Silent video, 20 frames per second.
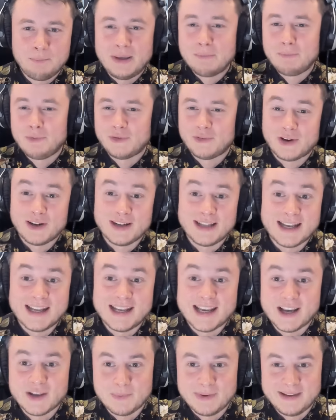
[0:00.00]
people start
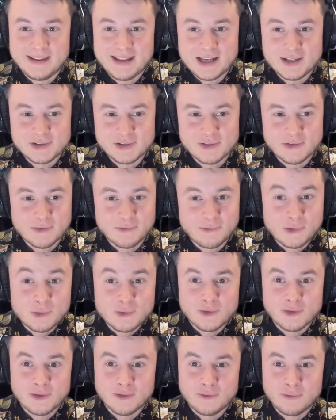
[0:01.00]
getting expectations of
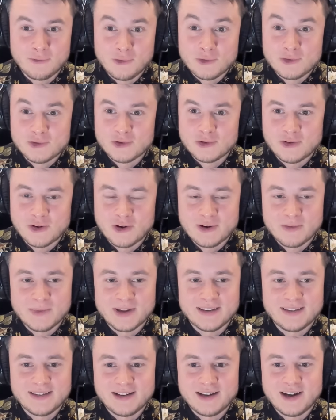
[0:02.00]
future
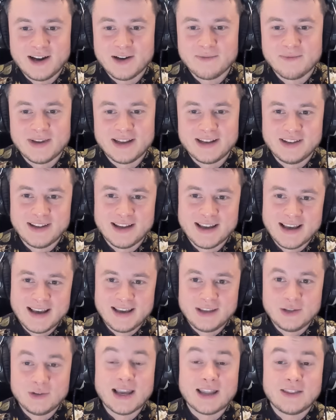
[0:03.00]
tournaments to come, and
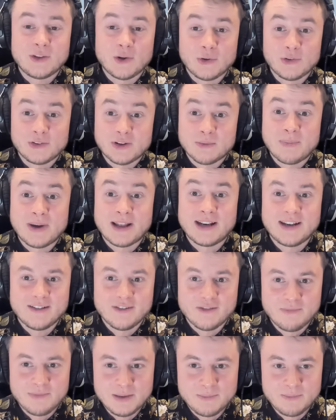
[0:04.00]
you get those
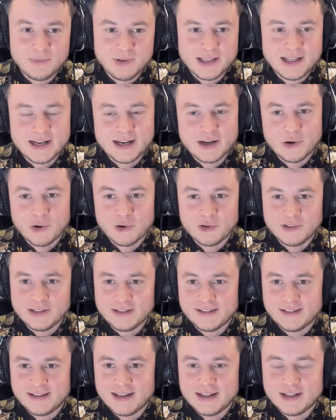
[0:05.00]
competitive people in at an
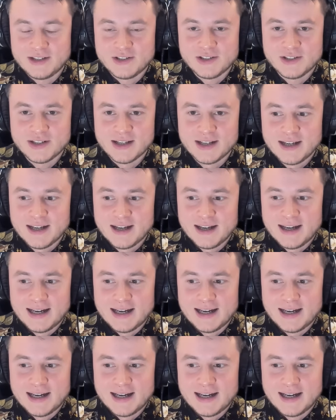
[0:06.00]
early stage.